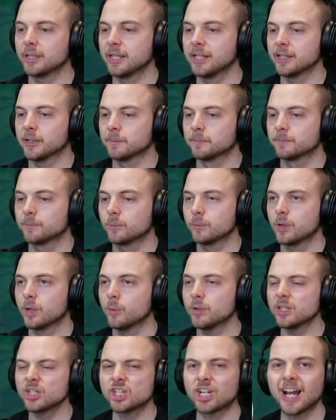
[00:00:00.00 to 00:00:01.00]
Leon.
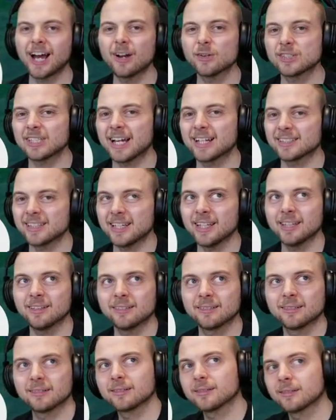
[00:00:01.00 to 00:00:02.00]
What do Charizards eat?
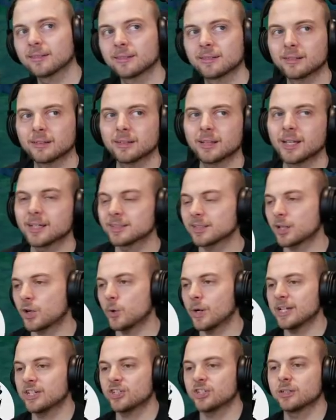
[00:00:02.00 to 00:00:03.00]
That's a
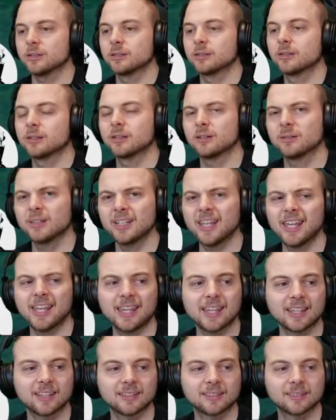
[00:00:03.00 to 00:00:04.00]
question. What do they
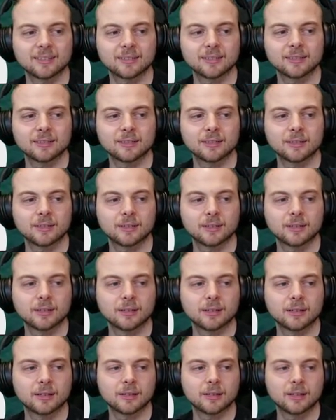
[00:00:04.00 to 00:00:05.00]
eat?
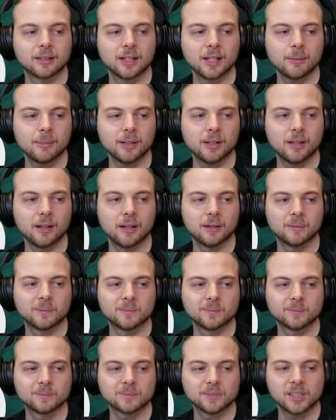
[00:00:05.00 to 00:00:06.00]
Let me know.
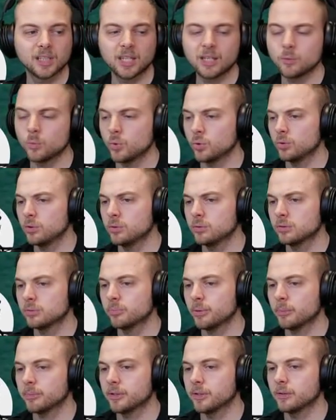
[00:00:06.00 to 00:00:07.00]
Do they eat Wooloos?
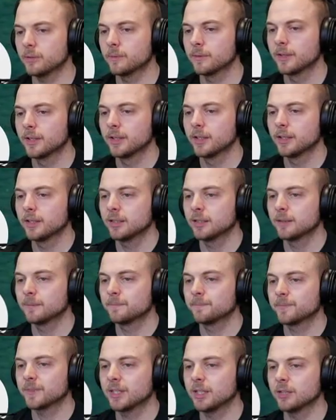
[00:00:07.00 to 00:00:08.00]
Probably do.
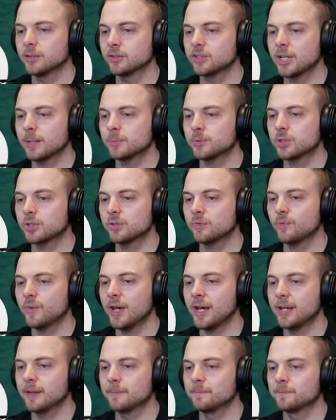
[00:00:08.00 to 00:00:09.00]
Little chap's just
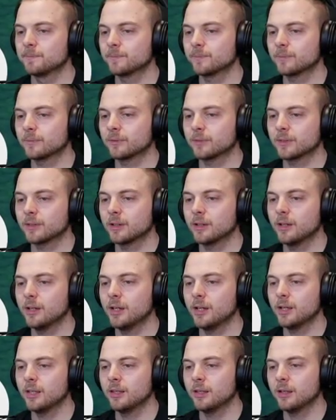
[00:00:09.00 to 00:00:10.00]
fine.
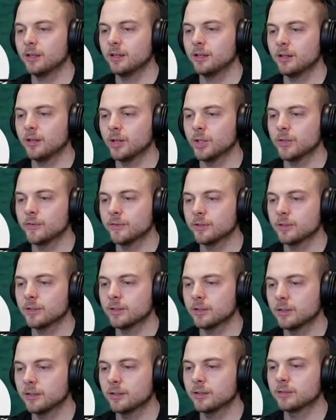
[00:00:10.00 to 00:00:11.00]
Uh, the
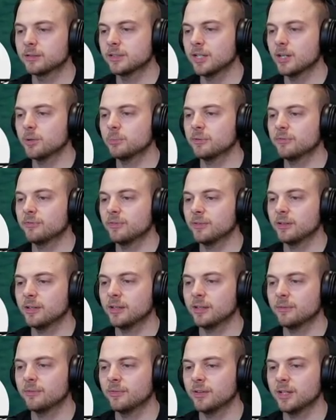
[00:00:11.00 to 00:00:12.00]
Oliver terribly uh,
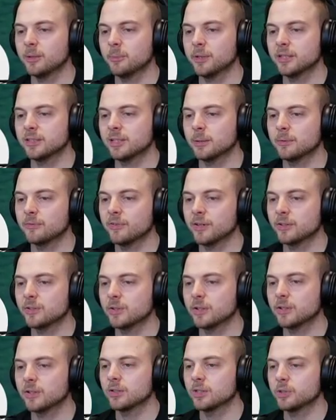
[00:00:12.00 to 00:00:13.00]
uh by the time I found
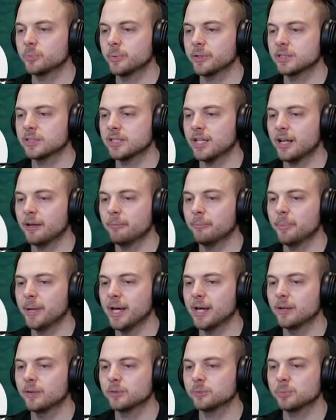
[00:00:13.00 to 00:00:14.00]
you. this place is out of
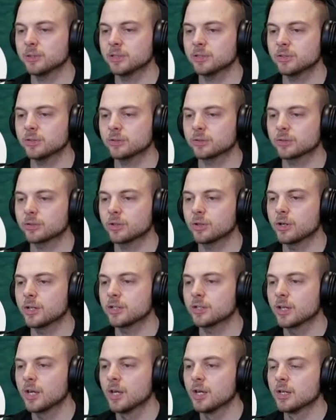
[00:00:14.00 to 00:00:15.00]
bounds, but it took
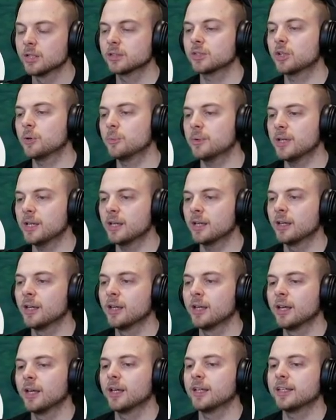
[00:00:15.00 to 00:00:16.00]
courage to come here.
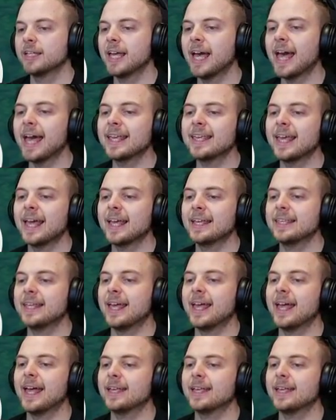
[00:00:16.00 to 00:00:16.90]
Yeah, yeah, yeah.